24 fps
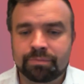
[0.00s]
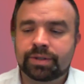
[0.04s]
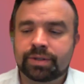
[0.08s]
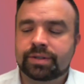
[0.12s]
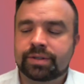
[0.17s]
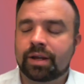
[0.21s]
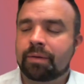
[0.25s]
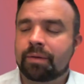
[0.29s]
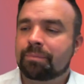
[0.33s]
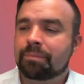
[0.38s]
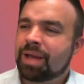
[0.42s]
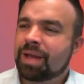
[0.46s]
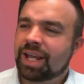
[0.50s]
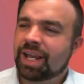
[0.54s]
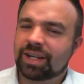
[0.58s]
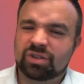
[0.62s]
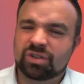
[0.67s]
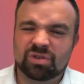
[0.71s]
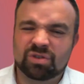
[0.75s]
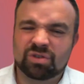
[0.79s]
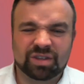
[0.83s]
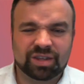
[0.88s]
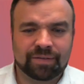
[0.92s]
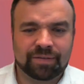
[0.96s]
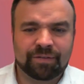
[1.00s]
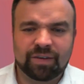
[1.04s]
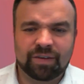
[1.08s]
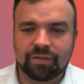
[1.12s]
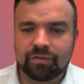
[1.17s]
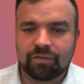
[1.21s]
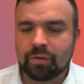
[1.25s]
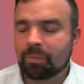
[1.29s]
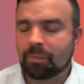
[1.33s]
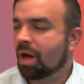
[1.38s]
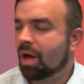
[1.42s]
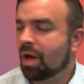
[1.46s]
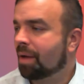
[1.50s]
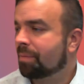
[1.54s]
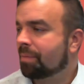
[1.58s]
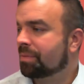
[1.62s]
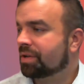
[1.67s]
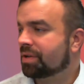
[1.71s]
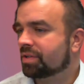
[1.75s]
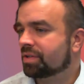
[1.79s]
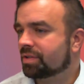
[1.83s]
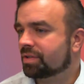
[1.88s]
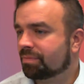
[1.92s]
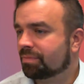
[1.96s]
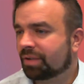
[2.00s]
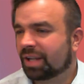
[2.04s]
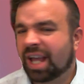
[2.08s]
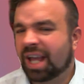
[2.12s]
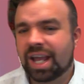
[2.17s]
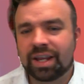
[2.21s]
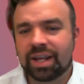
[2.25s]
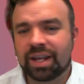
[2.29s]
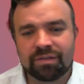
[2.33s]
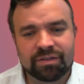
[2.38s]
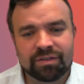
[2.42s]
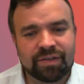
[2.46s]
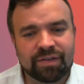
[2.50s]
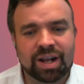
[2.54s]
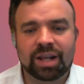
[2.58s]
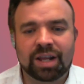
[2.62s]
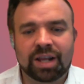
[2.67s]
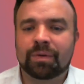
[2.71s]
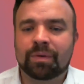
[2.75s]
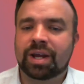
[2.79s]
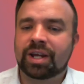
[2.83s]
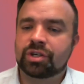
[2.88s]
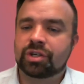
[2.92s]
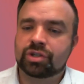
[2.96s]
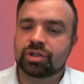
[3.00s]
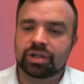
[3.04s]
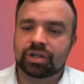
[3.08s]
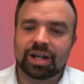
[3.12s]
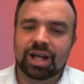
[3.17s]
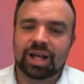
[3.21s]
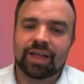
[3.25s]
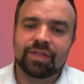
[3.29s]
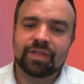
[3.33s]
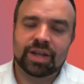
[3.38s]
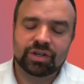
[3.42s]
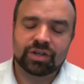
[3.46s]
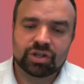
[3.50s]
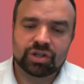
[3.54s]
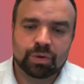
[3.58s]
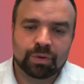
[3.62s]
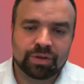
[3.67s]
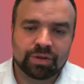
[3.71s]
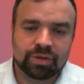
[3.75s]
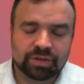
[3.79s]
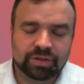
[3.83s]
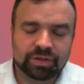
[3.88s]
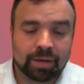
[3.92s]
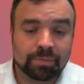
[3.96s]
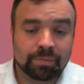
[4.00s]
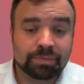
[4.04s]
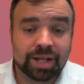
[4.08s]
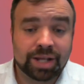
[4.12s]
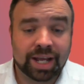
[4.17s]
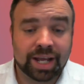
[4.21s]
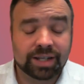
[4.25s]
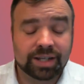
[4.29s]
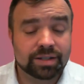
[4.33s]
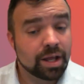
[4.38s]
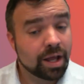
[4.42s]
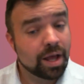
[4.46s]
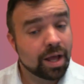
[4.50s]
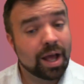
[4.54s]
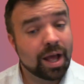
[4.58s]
So making sure they're fit for purpose, get your evaluation, and then showing those updates.